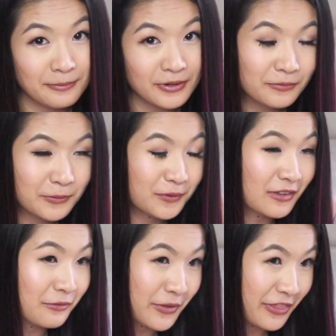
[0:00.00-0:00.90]
I bought
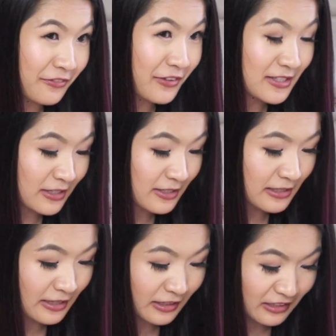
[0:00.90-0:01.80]
one with the face because
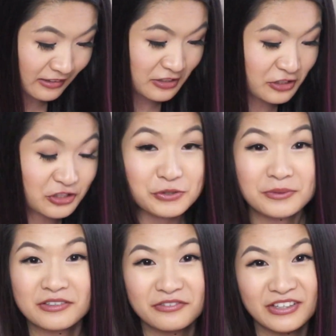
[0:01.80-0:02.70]
I thought it looked
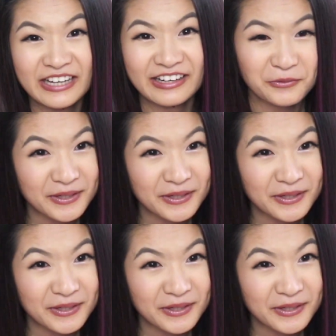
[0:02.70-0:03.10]
stupid and funny and I